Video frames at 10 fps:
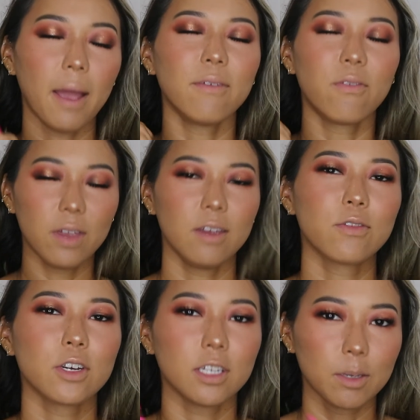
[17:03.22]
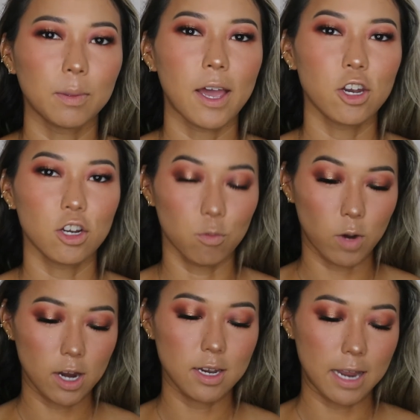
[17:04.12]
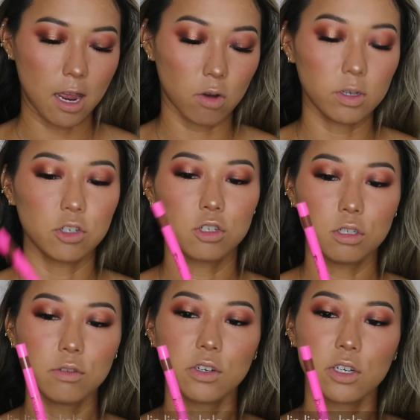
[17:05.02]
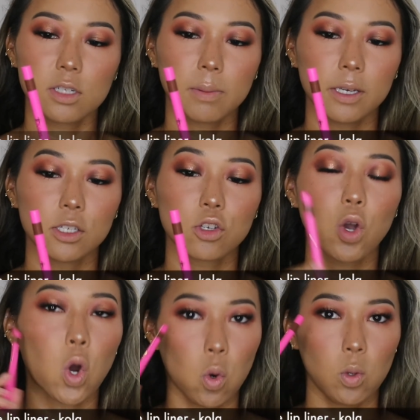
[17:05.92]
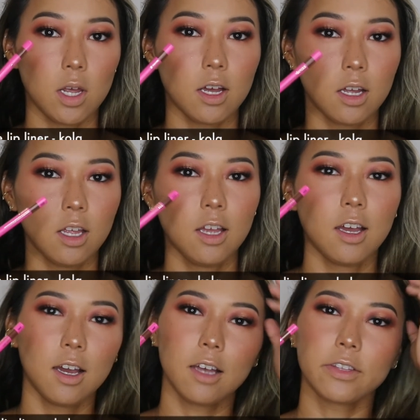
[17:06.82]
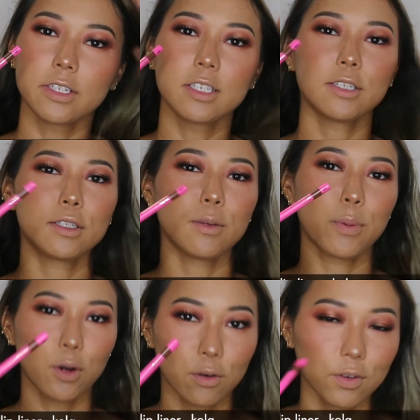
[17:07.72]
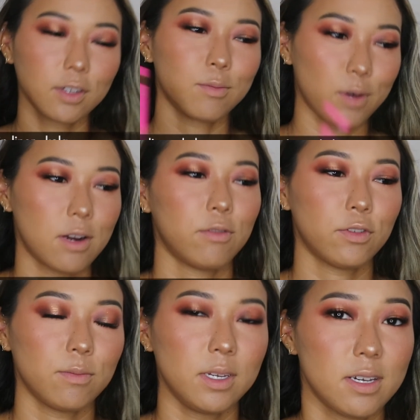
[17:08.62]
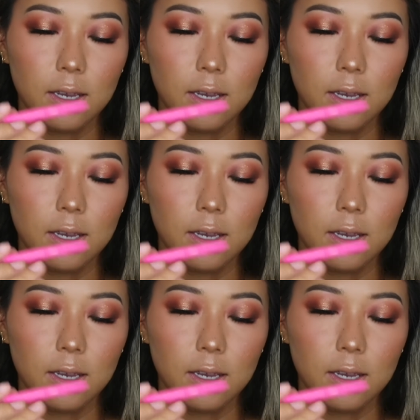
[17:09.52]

My favorite lip liner right now is Juvia's Place Kola. This is the perfect brown for me.